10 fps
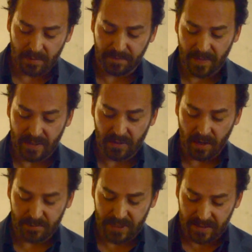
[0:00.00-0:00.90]
reflect
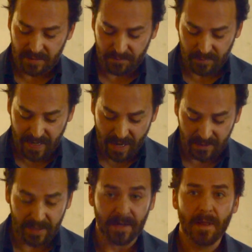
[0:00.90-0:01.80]
objective
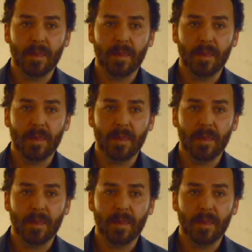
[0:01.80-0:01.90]
reality,